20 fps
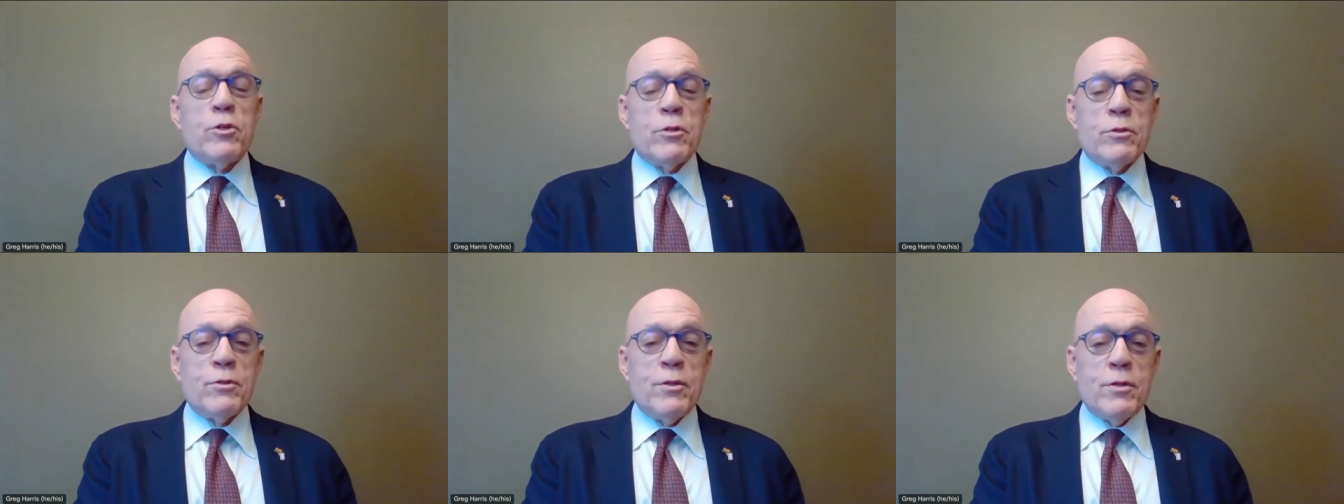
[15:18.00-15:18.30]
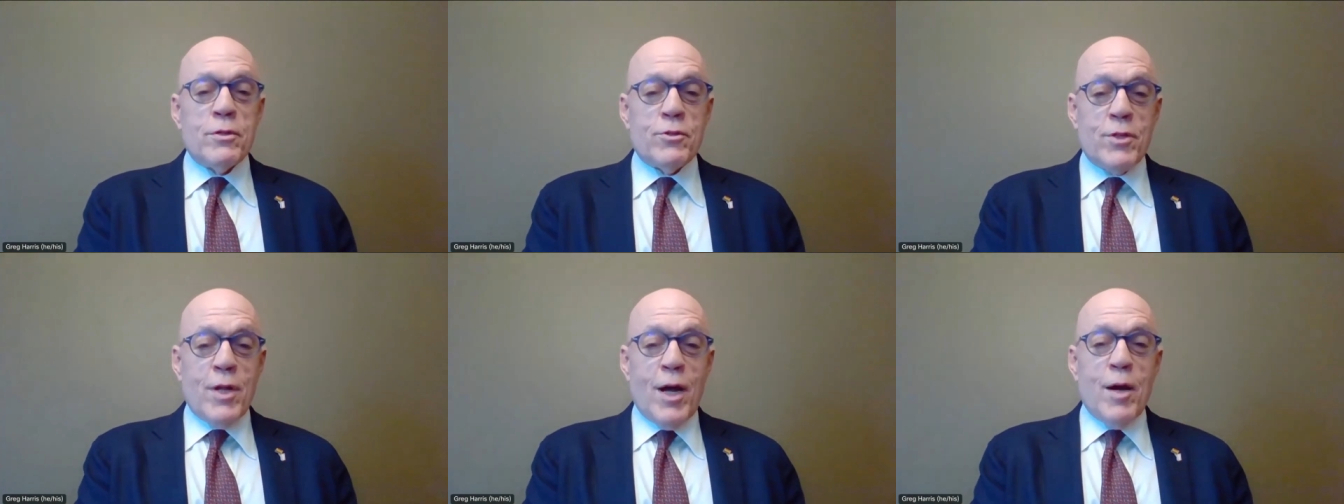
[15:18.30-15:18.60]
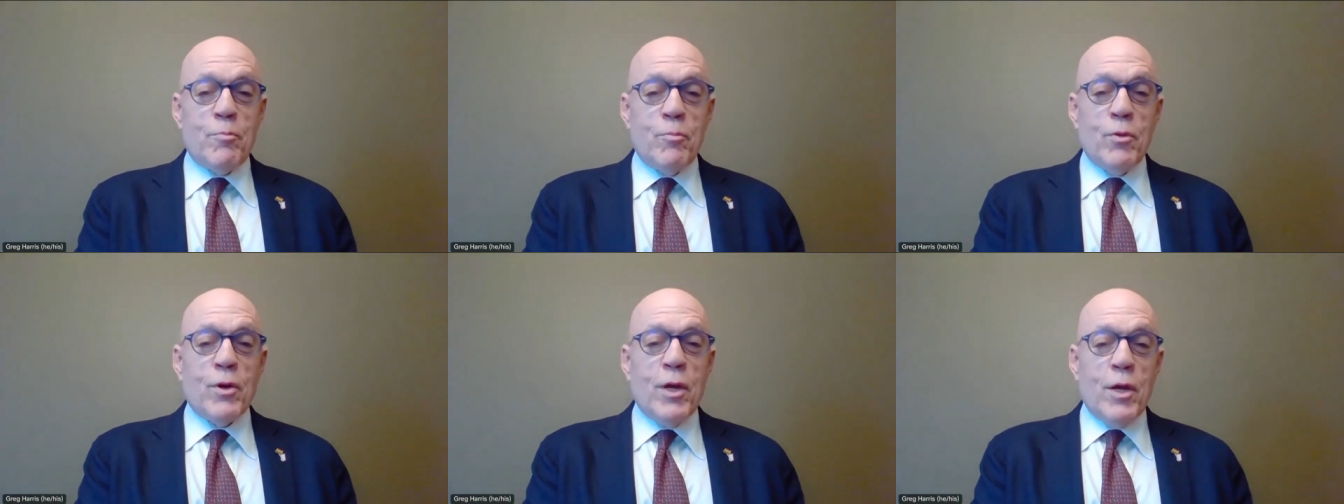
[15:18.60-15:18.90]
we should
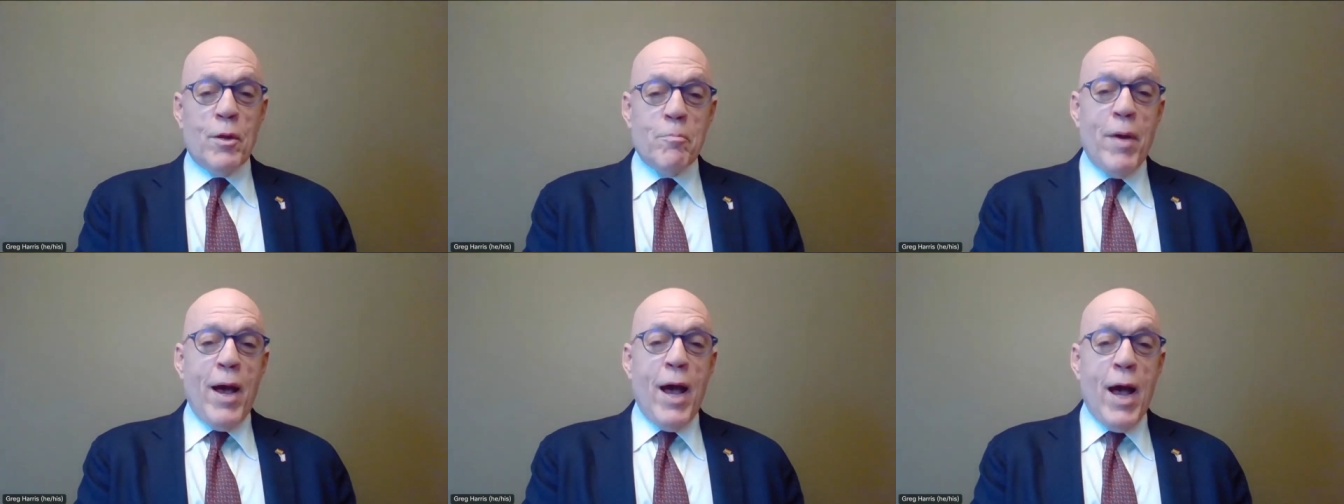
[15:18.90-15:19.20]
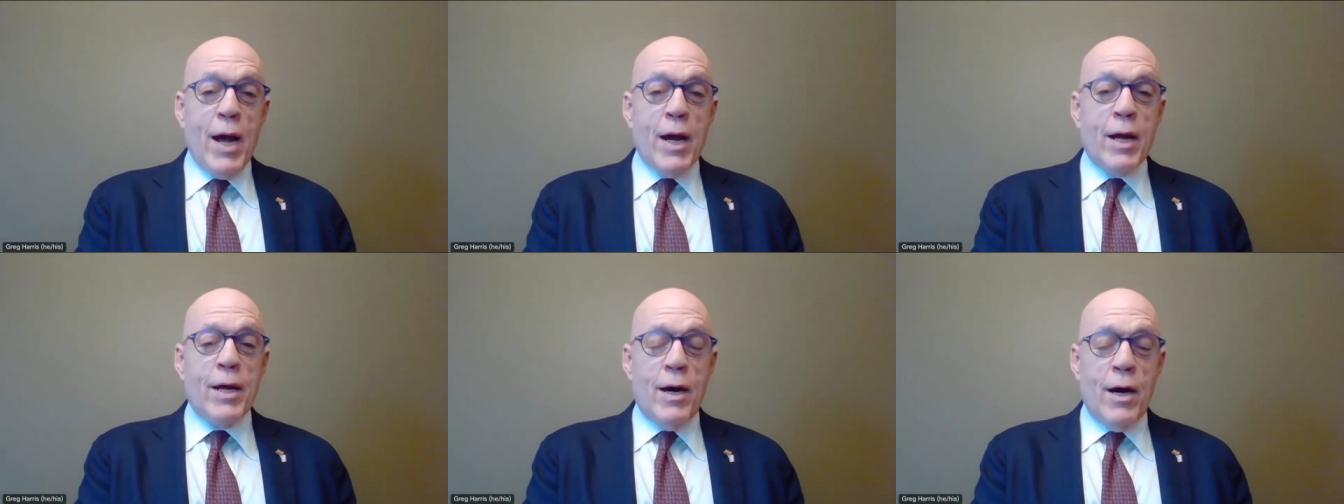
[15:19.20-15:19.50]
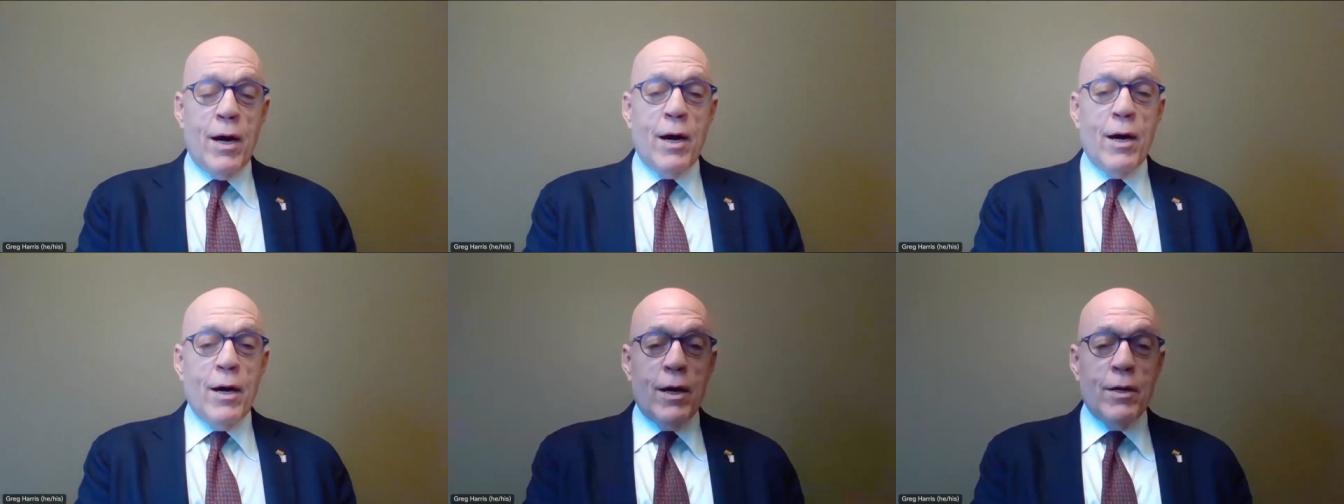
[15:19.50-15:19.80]
stop looking back
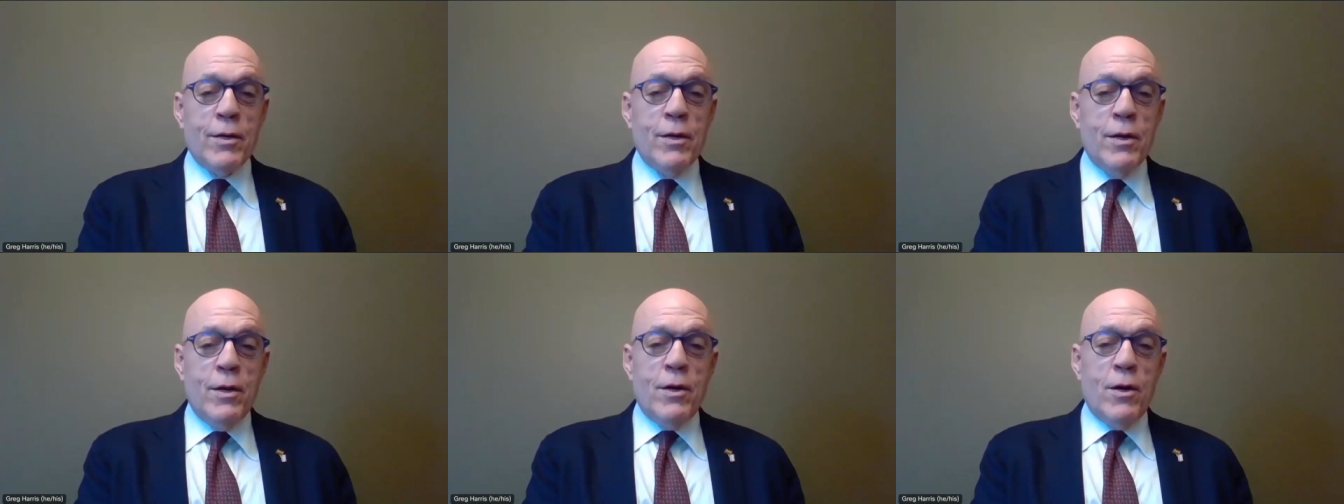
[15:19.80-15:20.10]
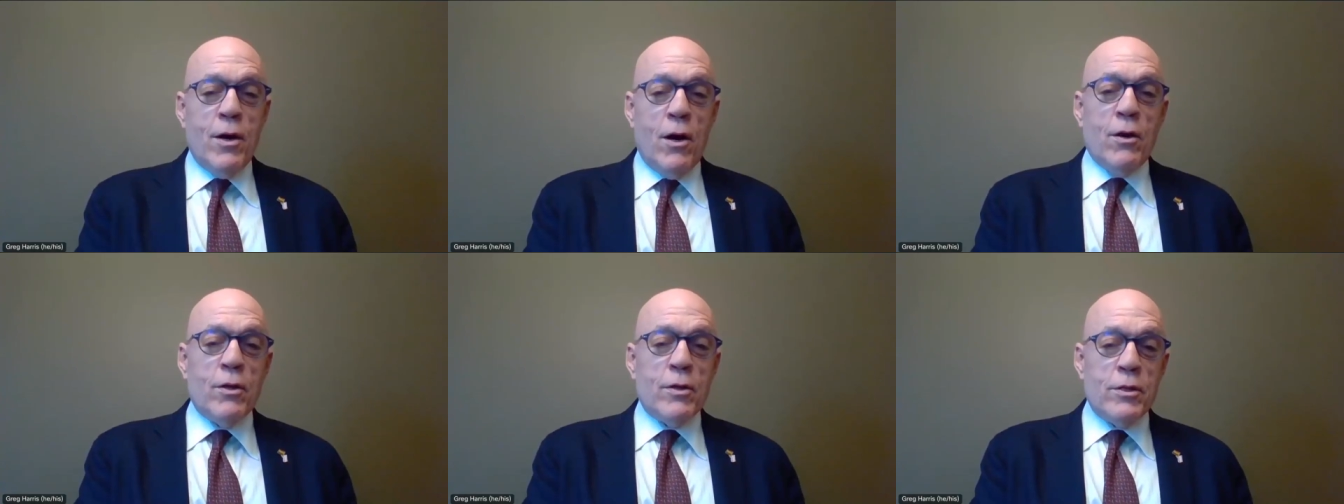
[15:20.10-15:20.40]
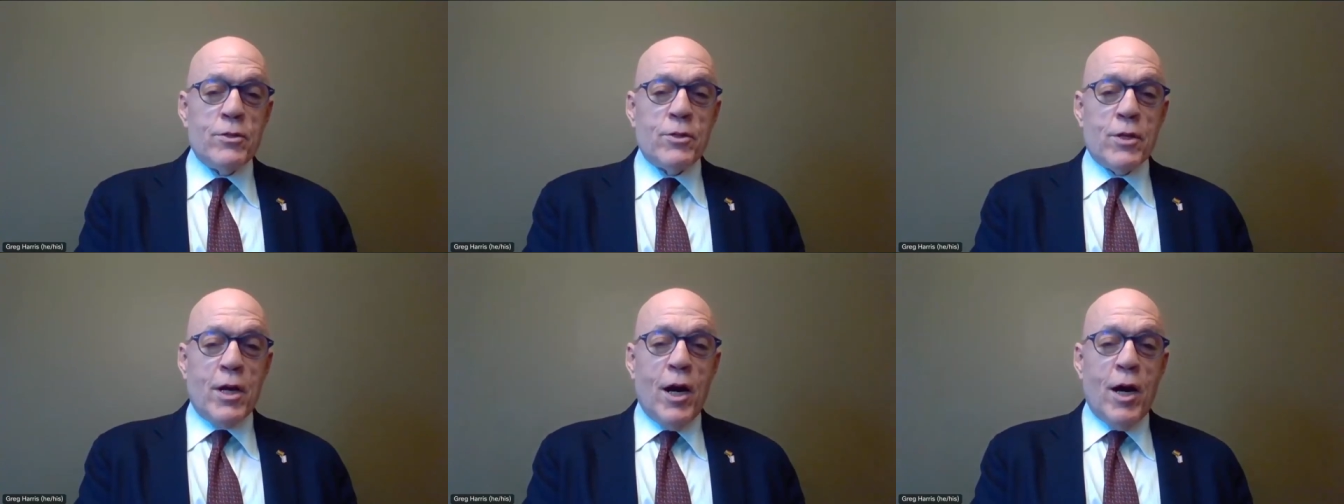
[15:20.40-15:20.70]
on all
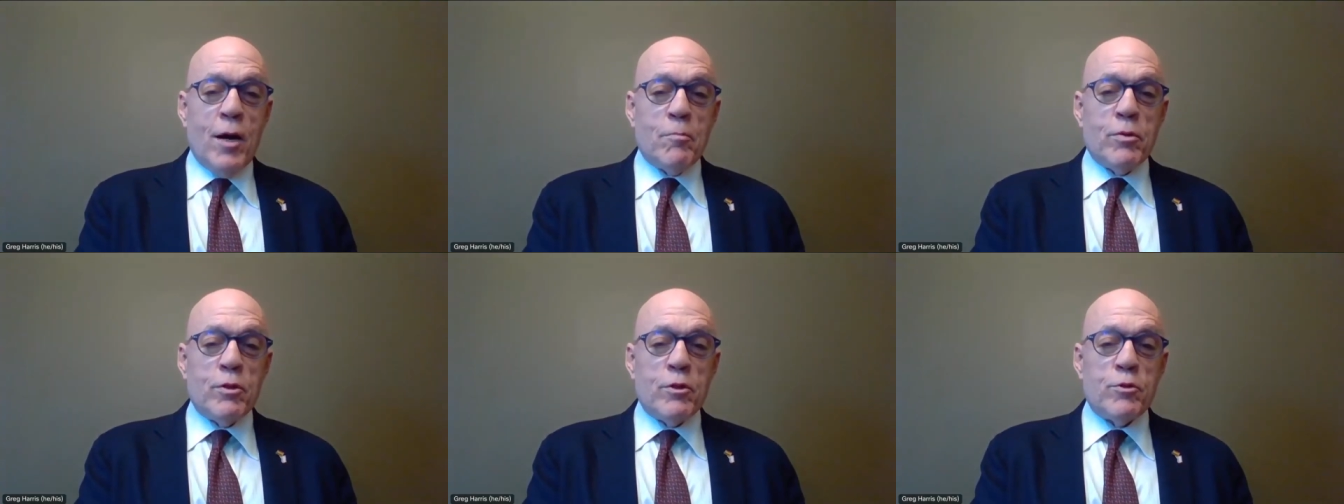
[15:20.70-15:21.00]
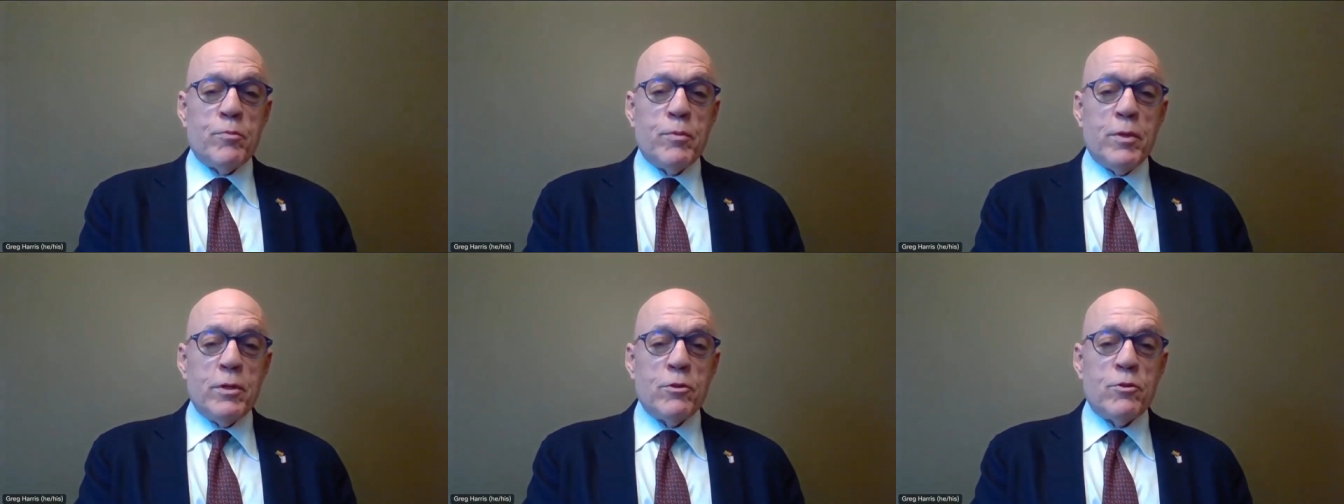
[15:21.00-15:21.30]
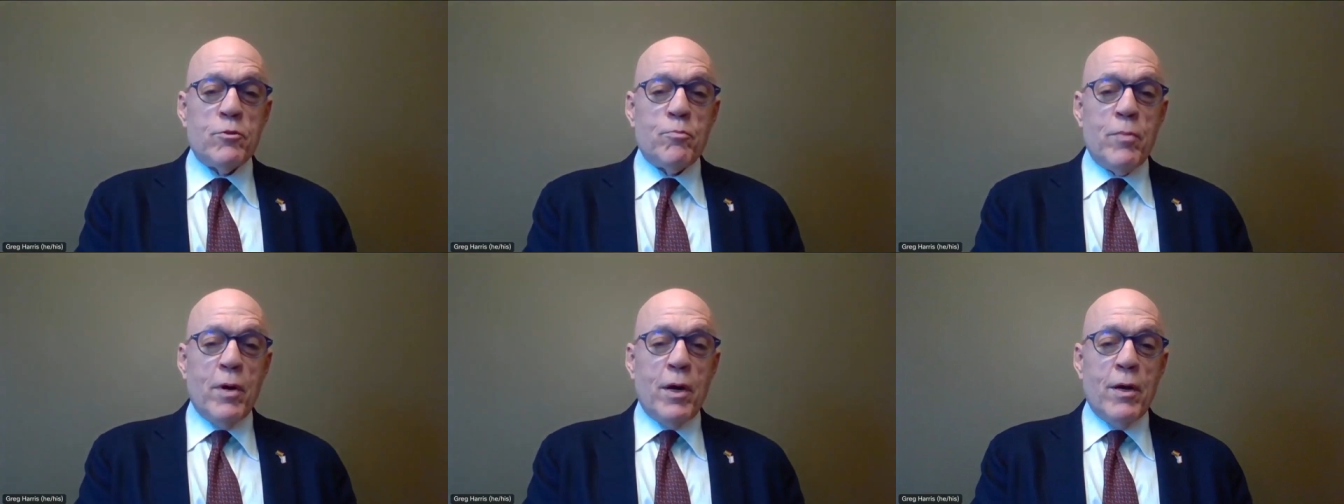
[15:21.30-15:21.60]
these accomplishments,